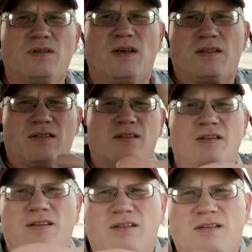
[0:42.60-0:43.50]
I
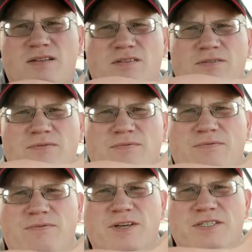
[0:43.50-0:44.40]
think that's
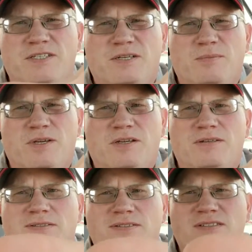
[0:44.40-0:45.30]
facing me.
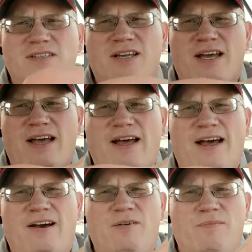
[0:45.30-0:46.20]

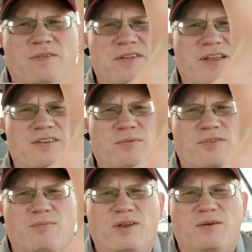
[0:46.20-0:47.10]
Hopefully that's what's
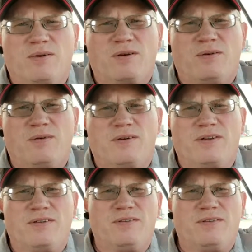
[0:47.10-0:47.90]
being recorded.